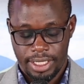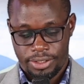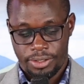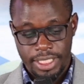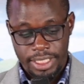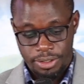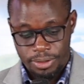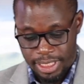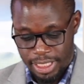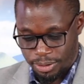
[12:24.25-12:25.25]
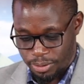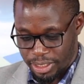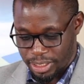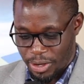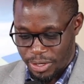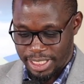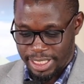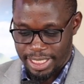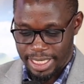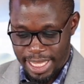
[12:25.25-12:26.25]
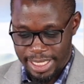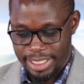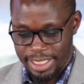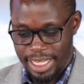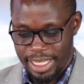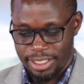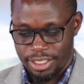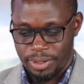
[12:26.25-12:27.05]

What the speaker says: So this use case was launched last year in